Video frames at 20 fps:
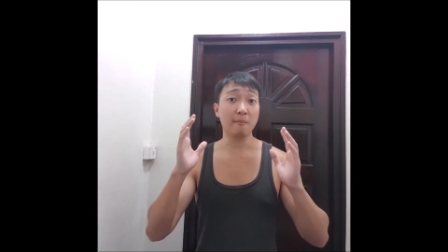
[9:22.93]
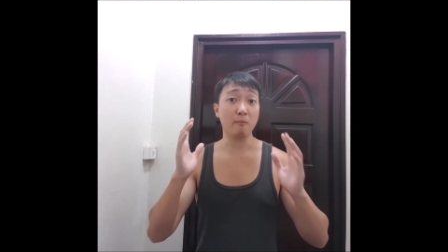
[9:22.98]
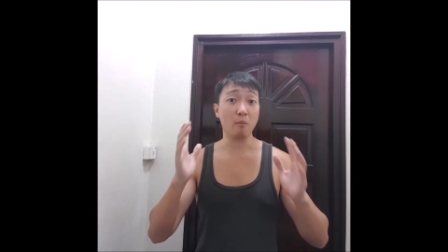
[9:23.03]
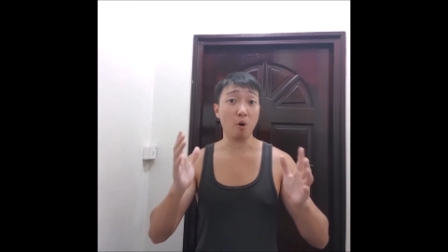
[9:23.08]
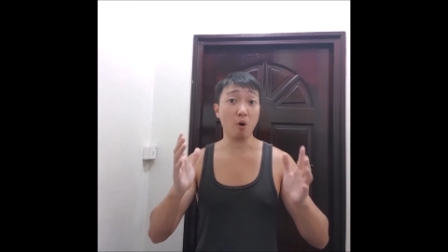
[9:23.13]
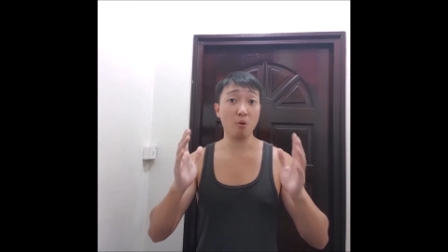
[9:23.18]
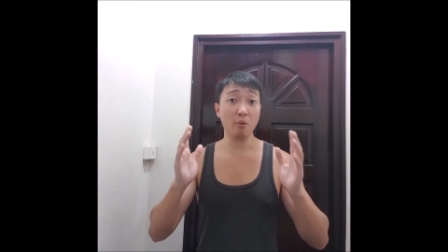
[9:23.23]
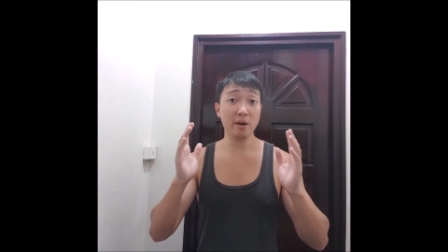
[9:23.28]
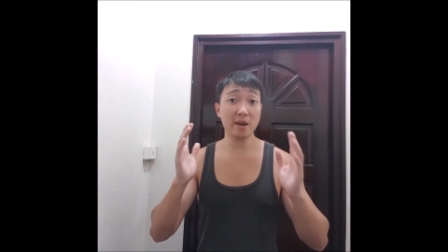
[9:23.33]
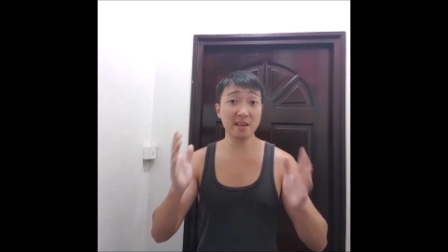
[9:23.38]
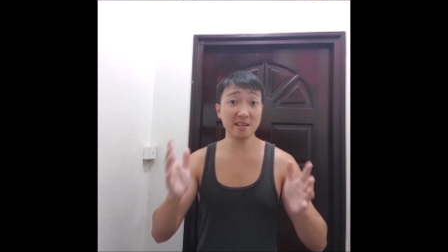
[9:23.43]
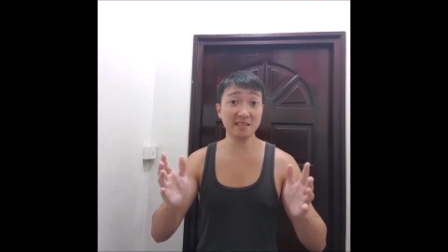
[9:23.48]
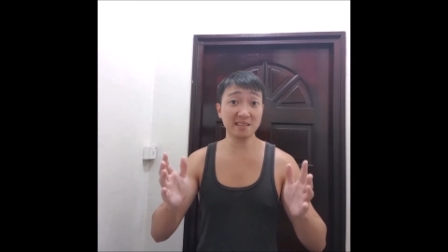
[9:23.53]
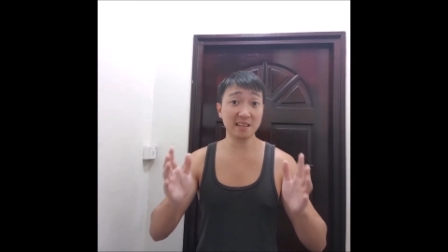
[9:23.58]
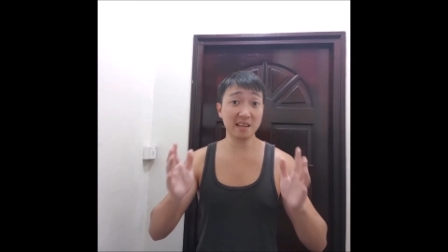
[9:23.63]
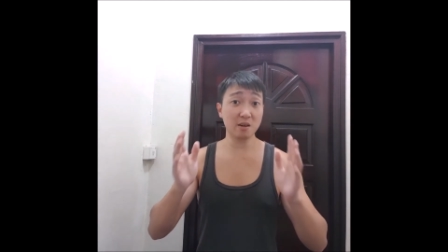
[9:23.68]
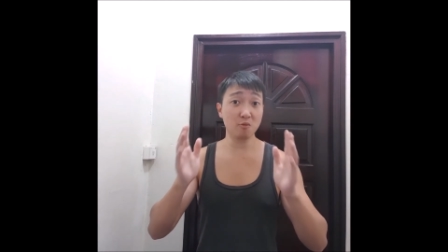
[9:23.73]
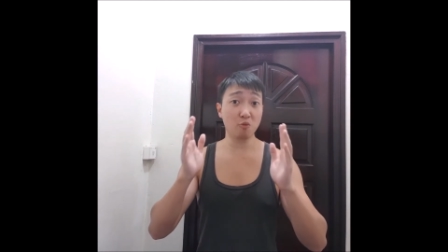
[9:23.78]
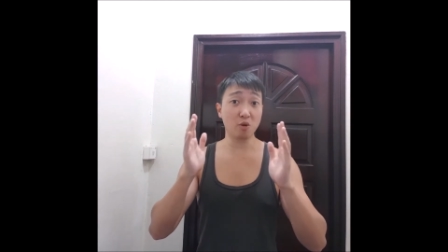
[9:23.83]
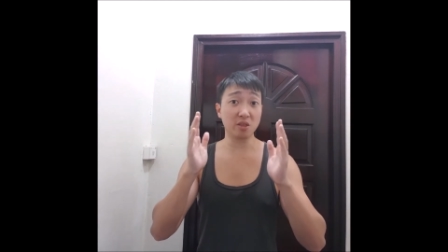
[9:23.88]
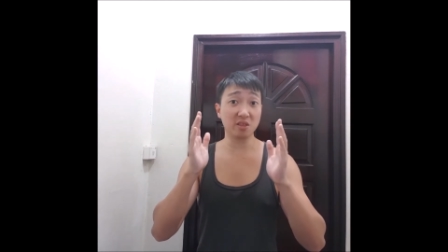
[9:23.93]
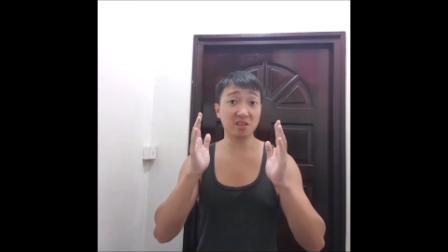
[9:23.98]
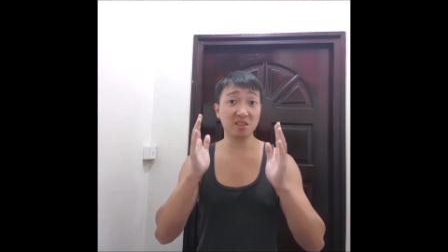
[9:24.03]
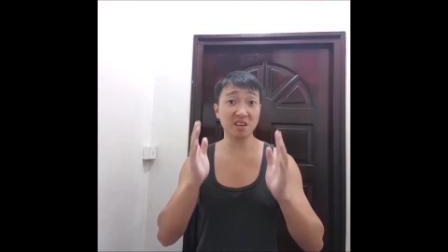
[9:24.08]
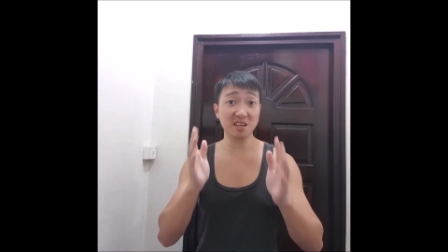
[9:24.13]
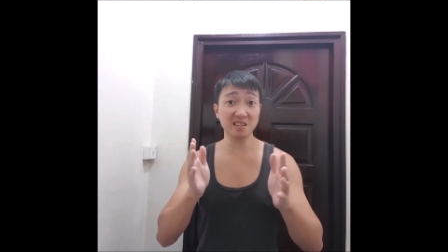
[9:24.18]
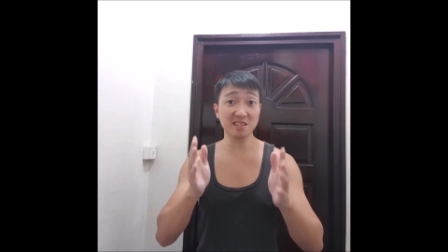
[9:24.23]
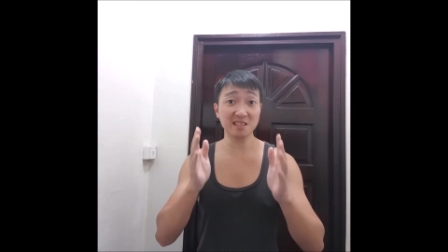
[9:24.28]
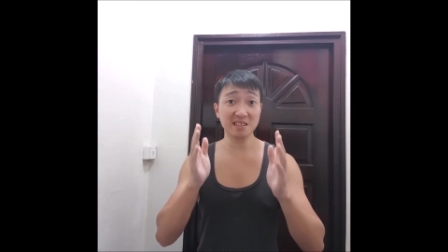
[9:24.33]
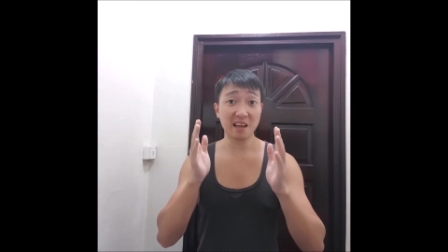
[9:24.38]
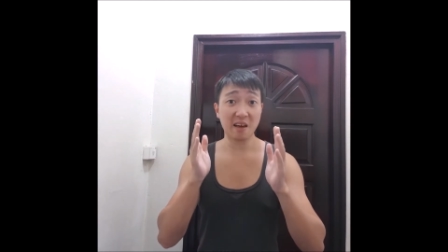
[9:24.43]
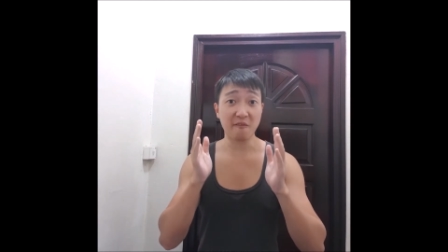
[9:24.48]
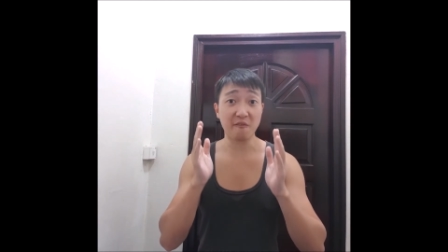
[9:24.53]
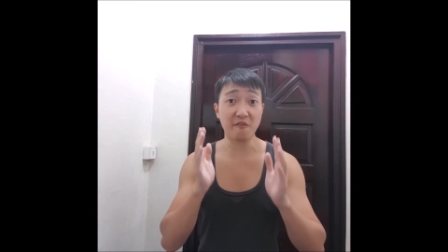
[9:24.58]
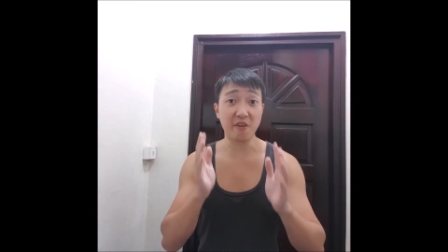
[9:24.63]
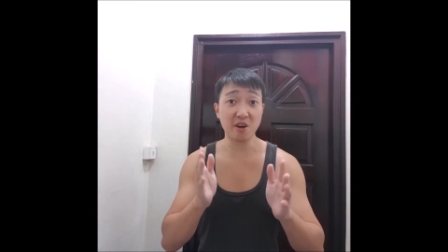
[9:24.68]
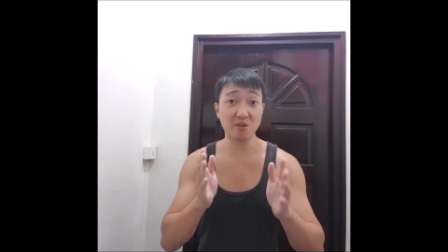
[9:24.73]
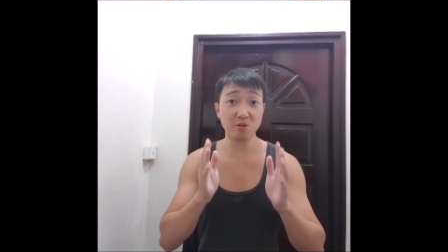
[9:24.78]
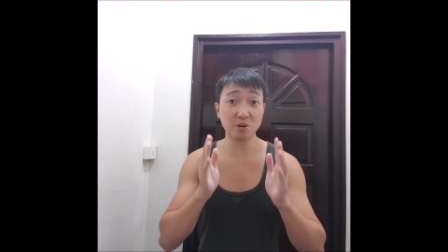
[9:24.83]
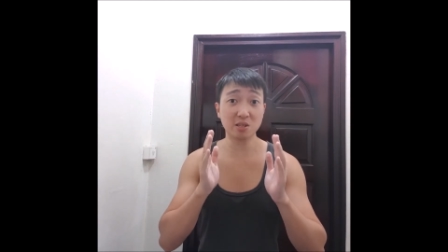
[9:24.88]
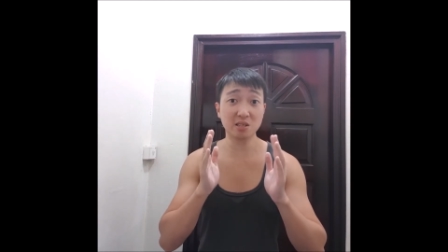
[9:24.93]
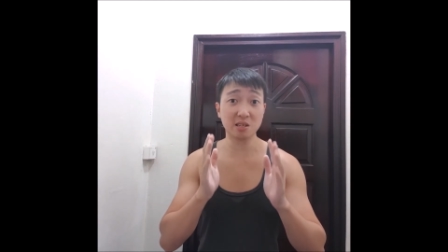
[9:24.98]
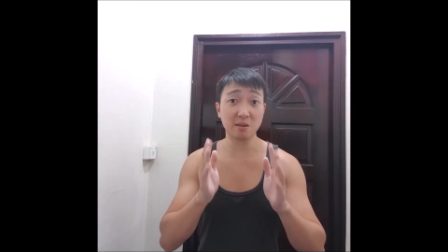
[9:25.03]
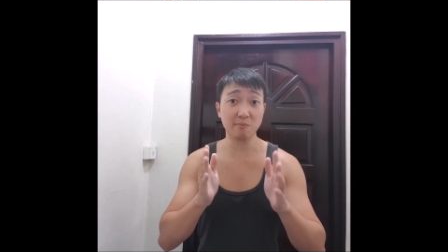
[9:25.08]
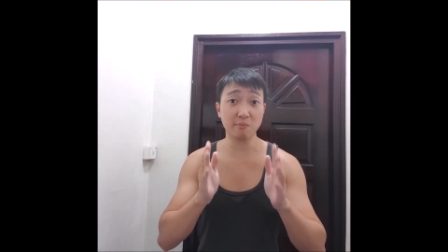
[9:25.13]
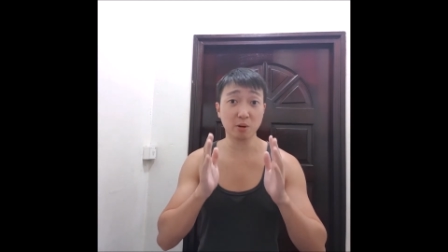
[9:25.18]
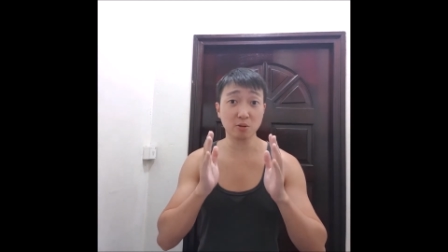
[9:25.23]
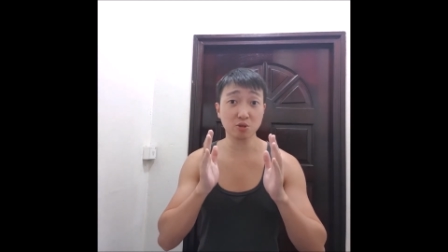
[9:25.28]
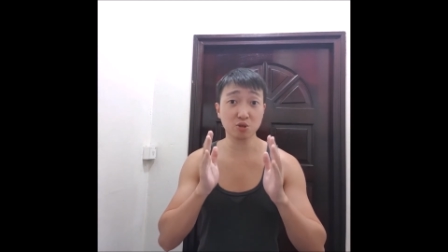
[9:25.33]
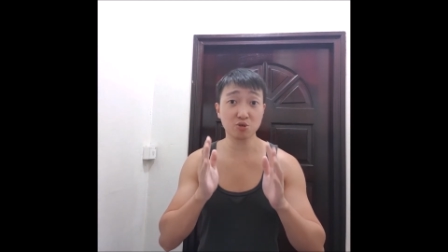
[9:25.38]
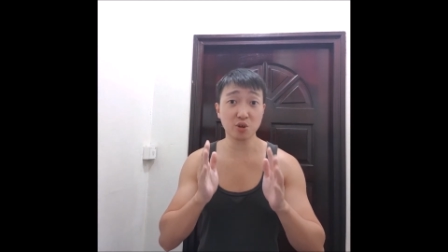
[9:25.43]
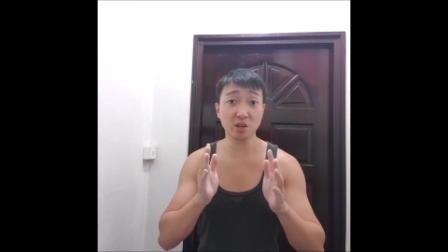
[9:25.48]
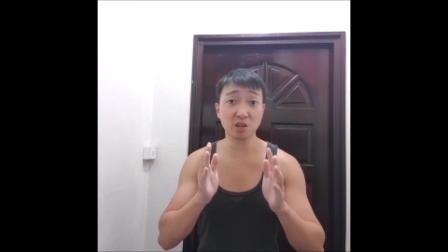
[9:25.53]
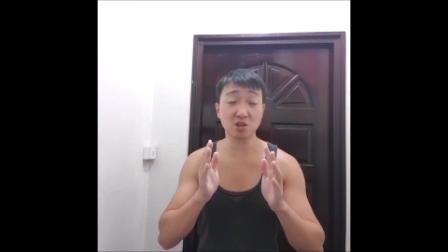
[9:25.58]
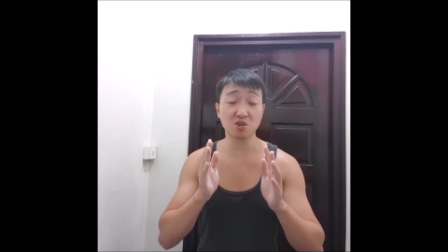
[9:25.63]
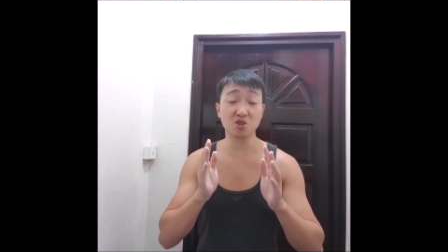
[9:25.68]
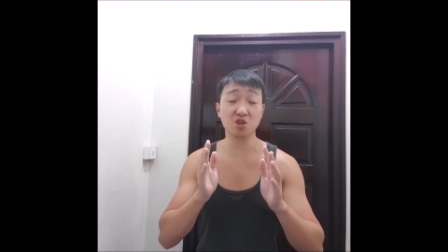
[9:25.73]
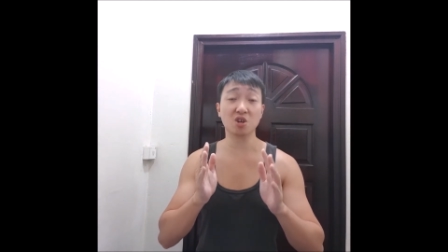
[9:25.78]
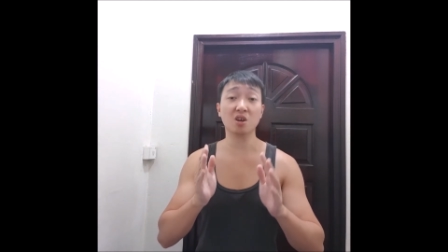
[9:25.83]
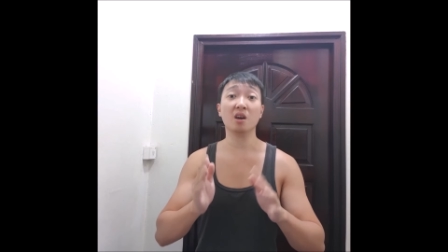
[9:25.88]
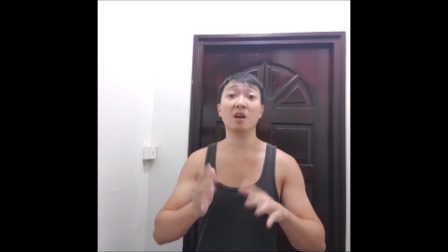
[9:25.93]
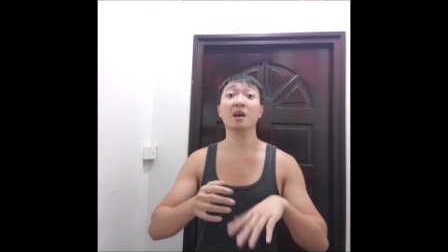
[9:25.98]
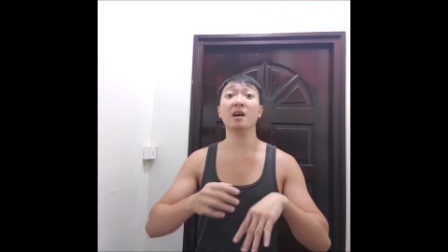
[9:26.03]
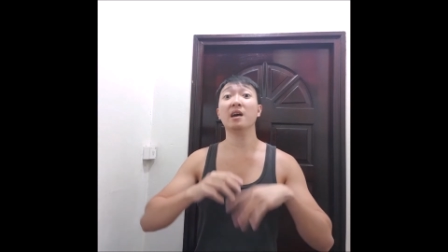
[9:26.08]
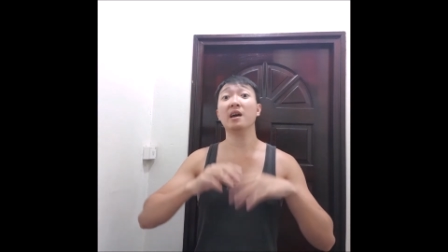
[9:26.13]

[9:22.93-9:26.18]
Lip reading: more easily with this very simple strategy.